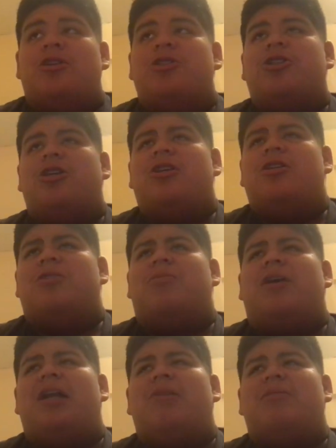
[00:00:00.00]
Sure, the
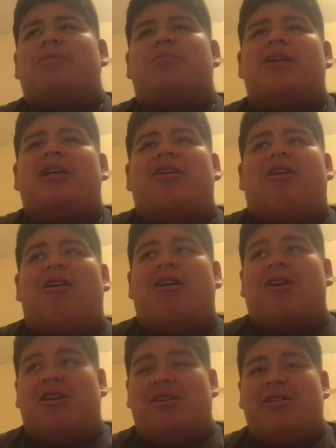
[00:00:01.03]
running was pretty
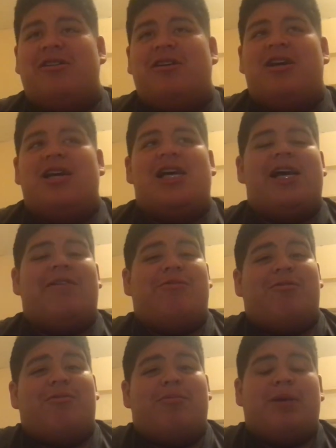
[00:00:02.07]
hard
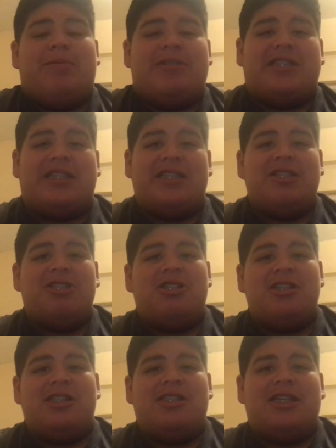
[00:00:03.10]
everyone remembers the
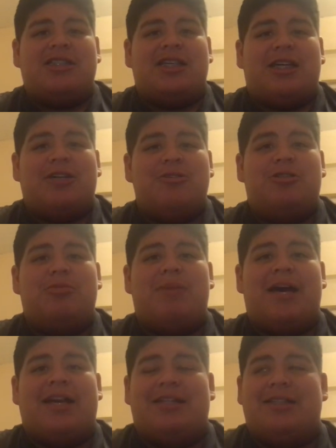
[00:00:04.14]
conditioning test that Coach
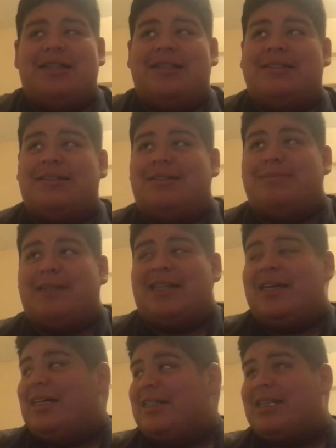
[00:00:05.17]
Mack did. Oh my
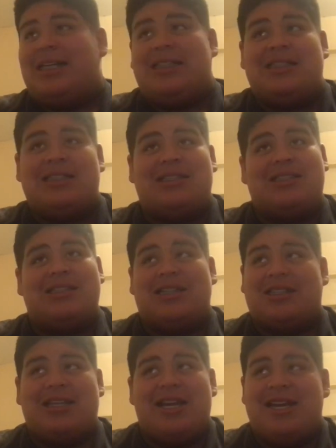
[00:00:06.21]
gosh, I
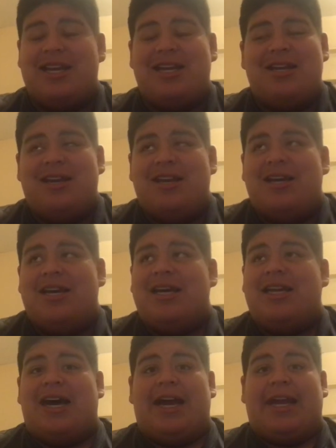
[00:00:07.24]
sucked at it
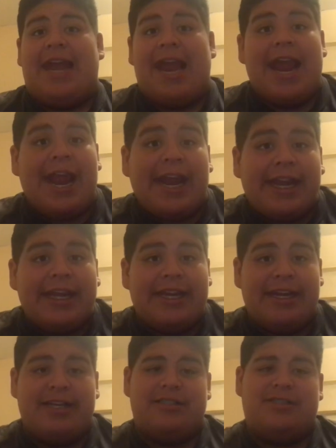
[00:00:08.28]
and I hated
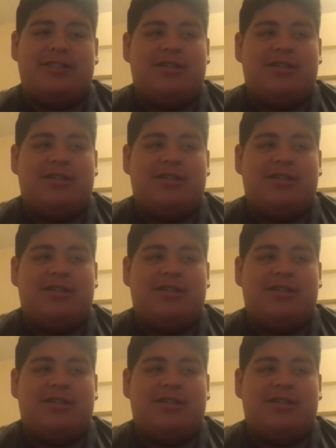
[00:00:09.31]
it.